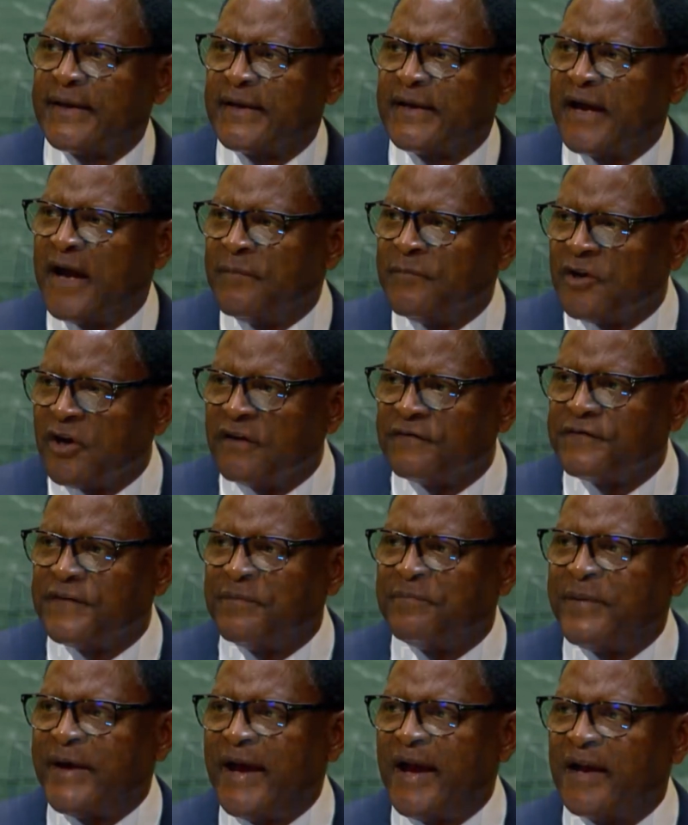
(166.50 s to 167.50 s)
Coming off
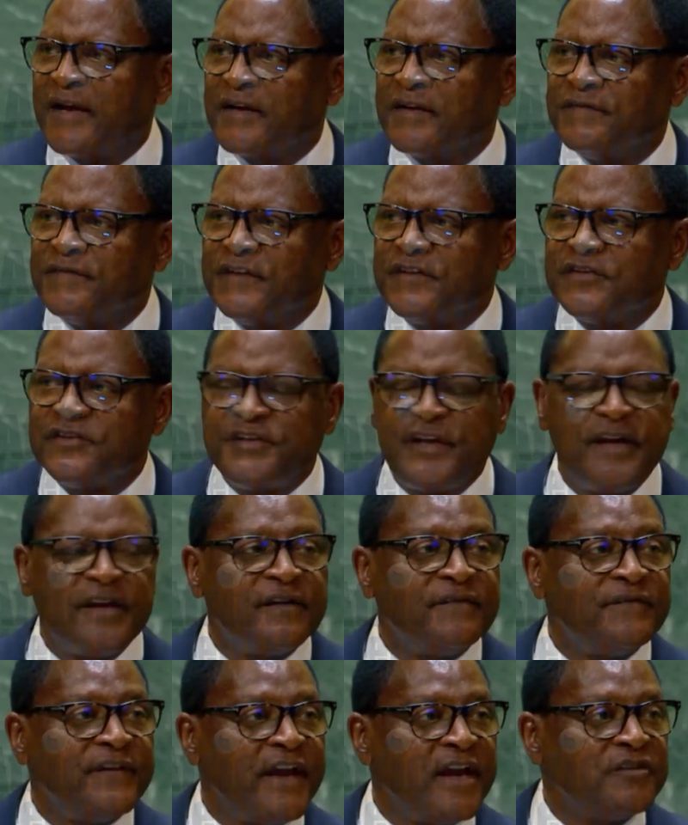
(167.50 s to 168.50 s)
the back of the state
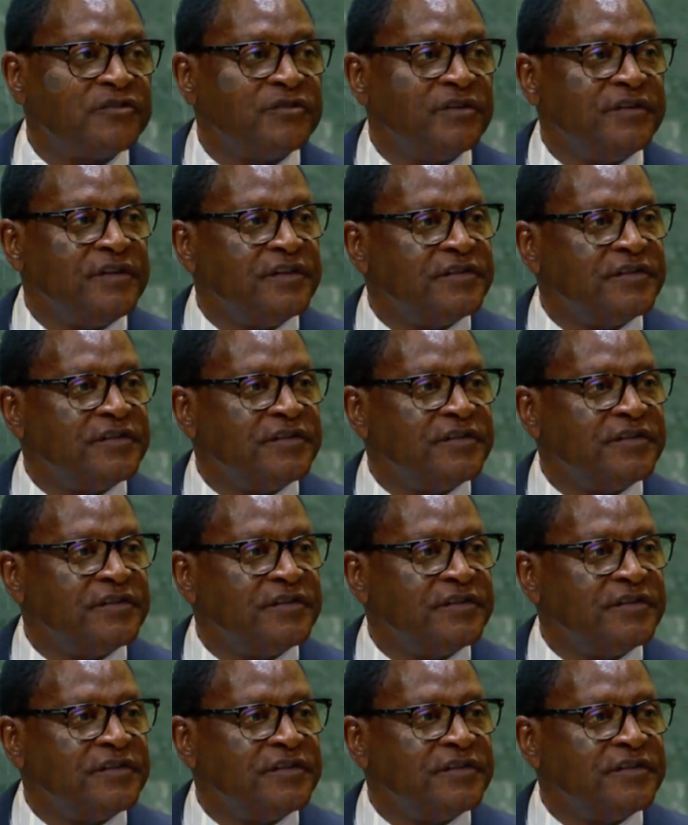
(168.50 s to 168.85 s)
of national